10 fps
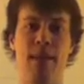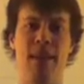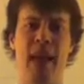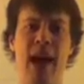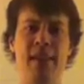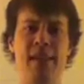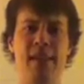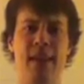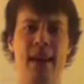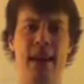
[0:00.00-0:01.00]
And
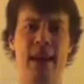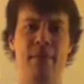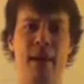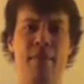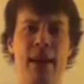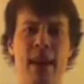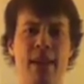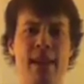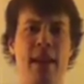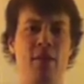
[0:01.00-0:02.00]
last, it might be
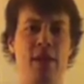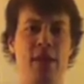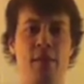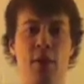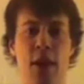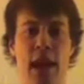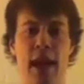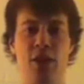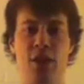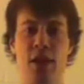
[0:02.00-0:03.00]
needed to increase
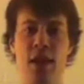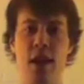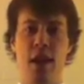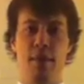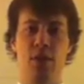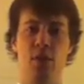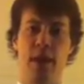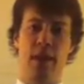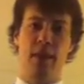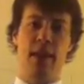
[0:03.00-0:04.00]
communication
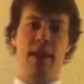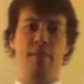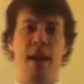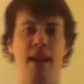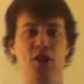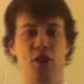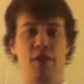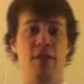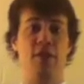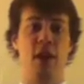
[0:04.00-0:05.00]
between the manager
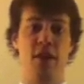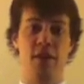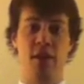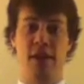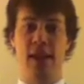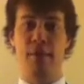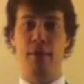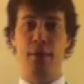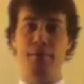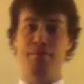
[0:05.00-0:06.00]
of a fund, for
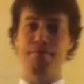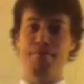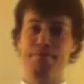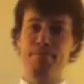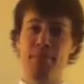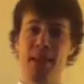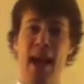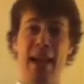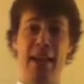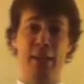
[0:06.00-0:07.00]
example,
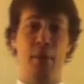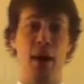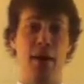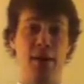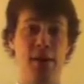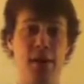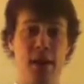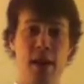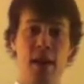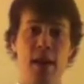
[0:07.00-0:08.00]
and its partners.
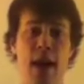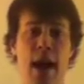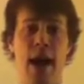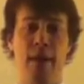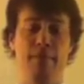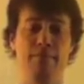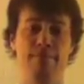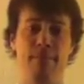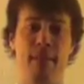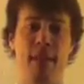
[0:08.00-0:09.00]

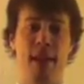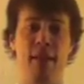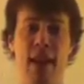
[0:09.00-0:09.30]
Think of